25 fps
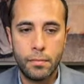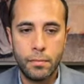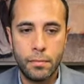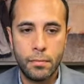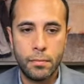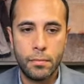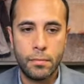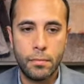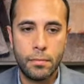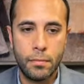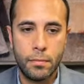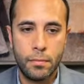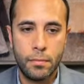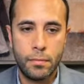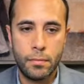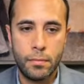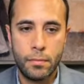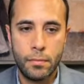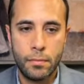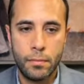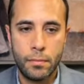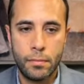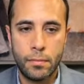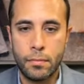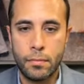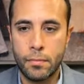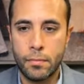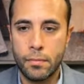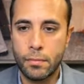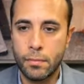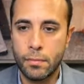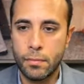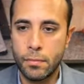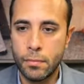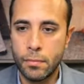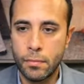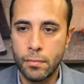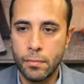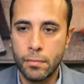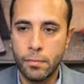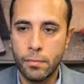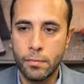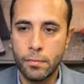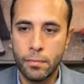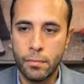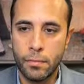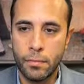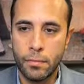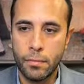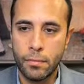
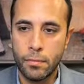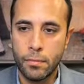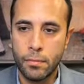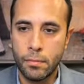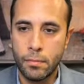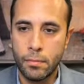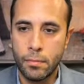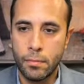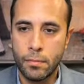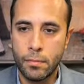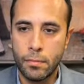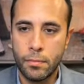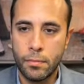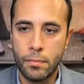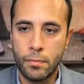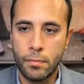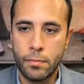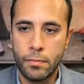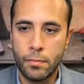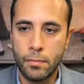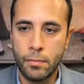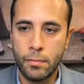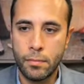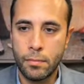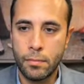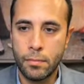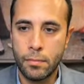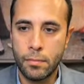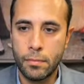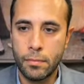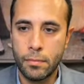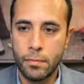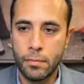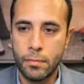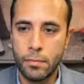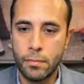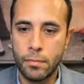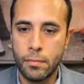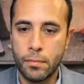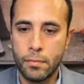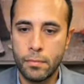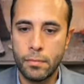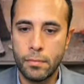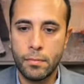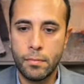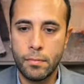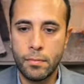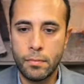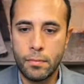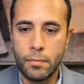
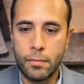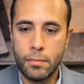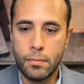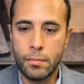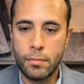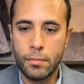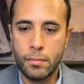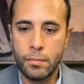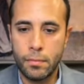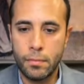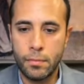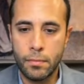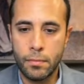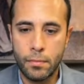No words are spoken by the person on screen.